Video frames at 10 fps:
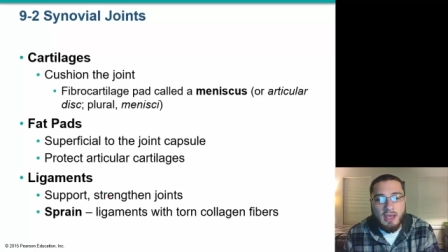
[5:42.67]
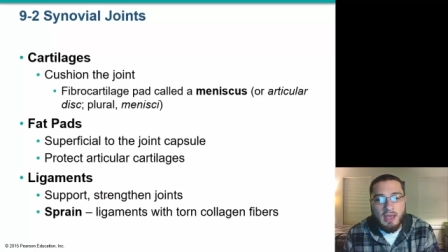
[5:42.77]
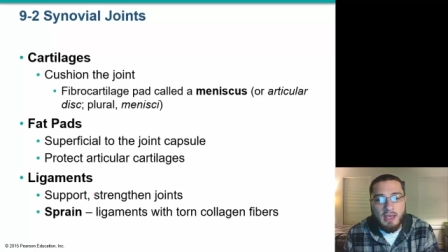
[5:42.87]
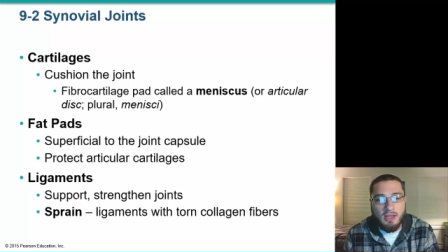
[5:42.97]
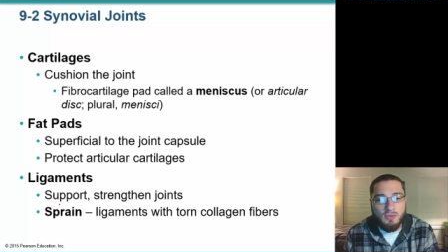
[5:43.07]

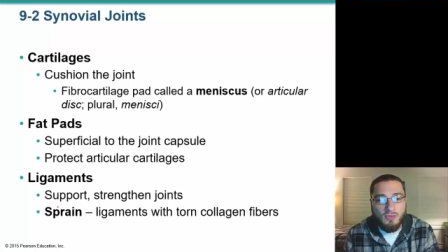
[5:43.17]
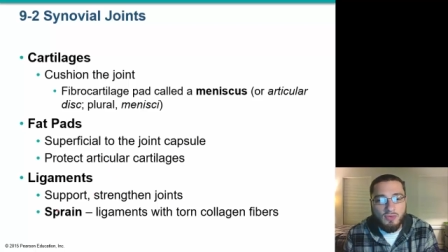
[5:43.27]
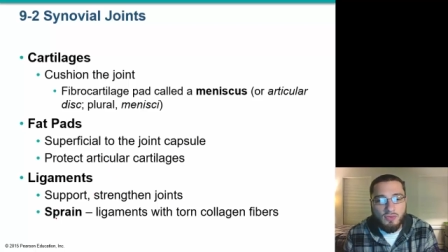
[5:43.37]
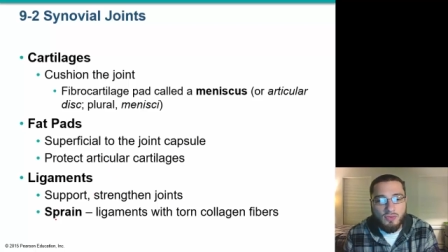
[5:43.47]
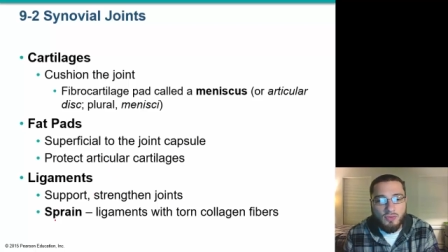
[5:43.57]
And
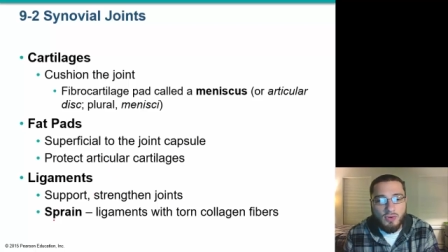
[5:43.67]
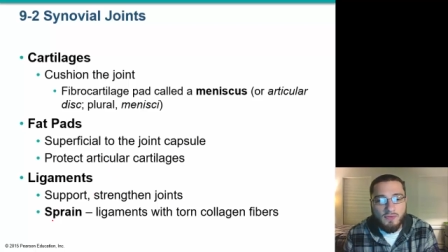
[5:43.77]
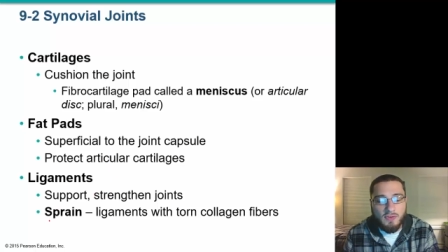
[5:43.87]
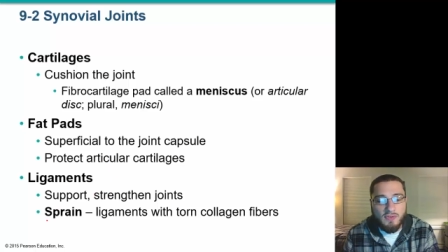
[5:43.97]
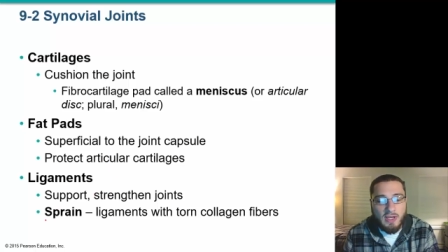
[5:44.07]

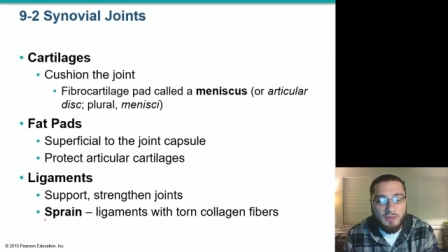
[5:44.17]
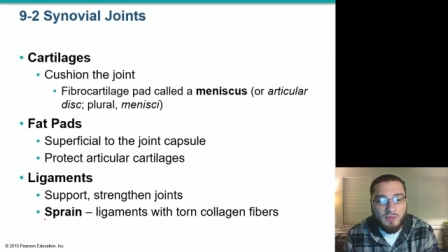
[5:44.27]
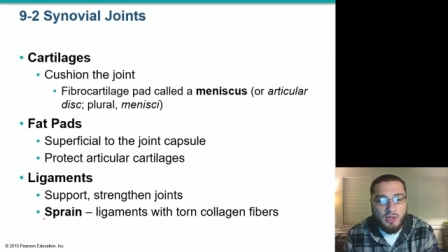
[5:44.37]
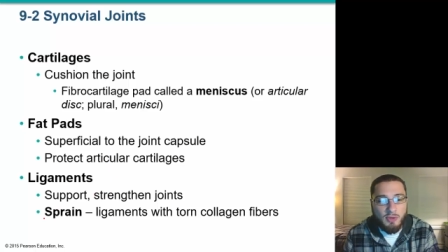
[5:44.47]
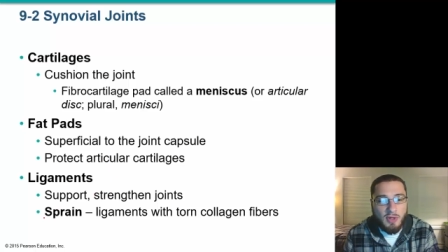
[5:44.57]
oftentimes
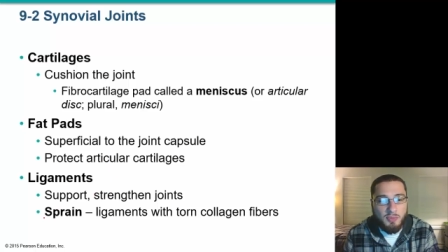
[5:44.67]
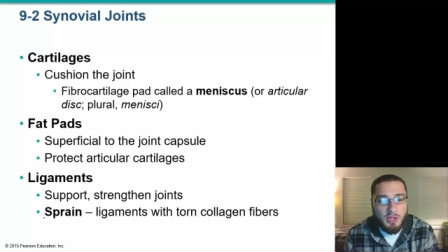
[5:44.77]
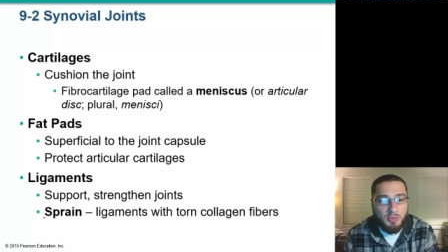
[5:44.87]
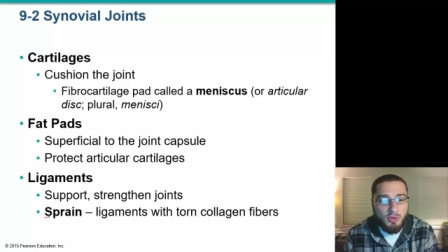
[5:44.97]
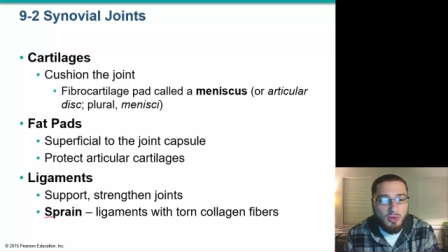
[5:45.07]
we hear about
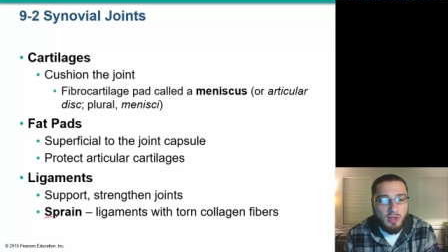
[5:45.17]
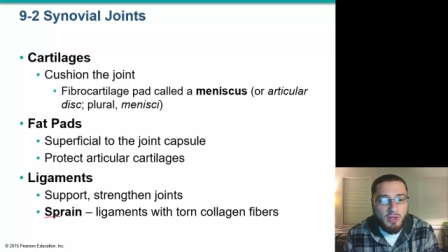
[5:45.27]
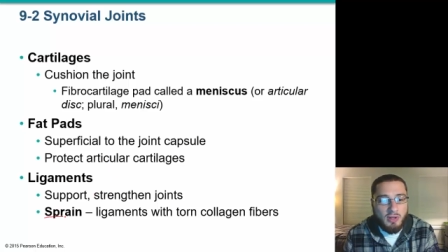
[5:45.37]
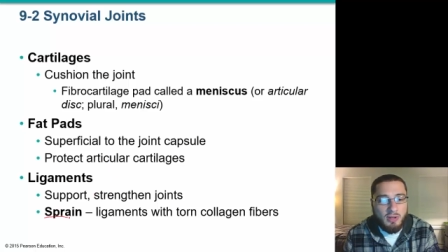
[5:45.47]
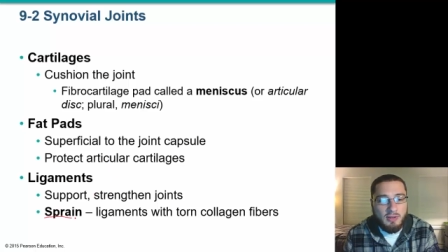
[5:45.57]
people
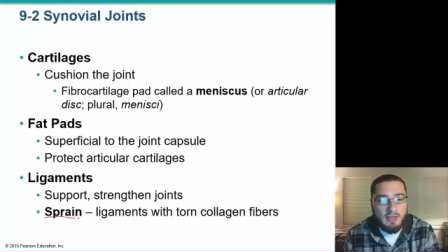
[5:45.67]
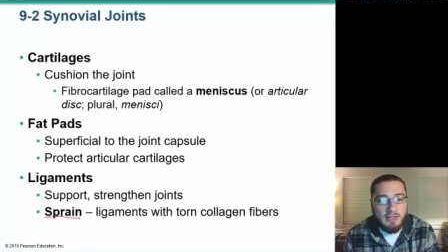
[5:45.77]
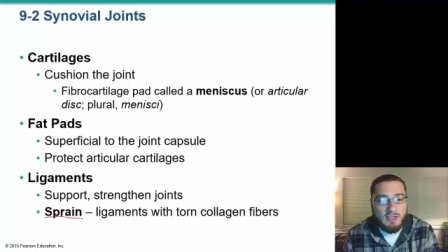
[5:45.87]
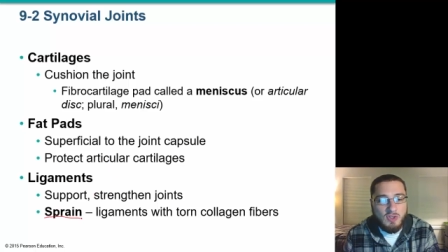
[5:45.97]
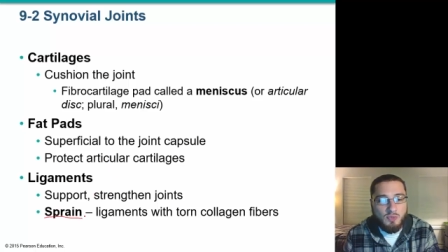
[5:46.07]

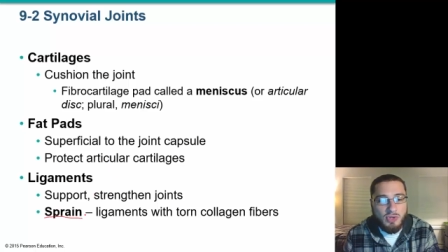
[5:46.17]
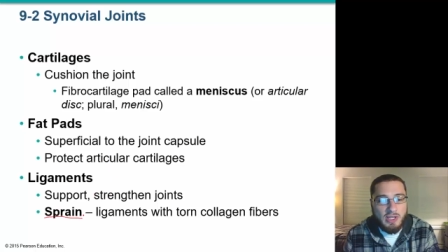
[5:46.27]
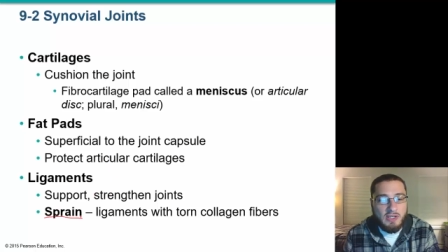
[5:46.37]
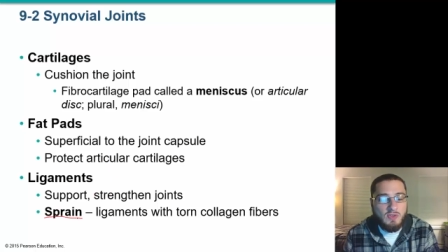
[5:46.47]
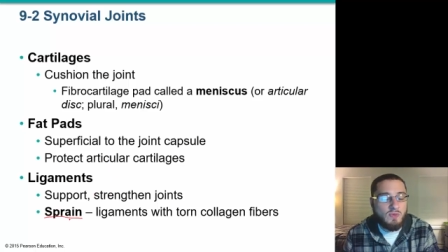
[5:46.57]
getting
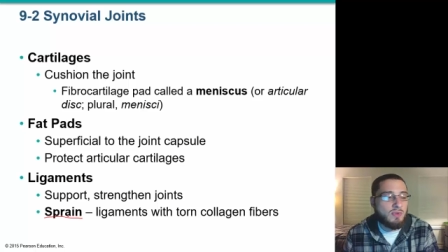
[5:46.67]
sprains.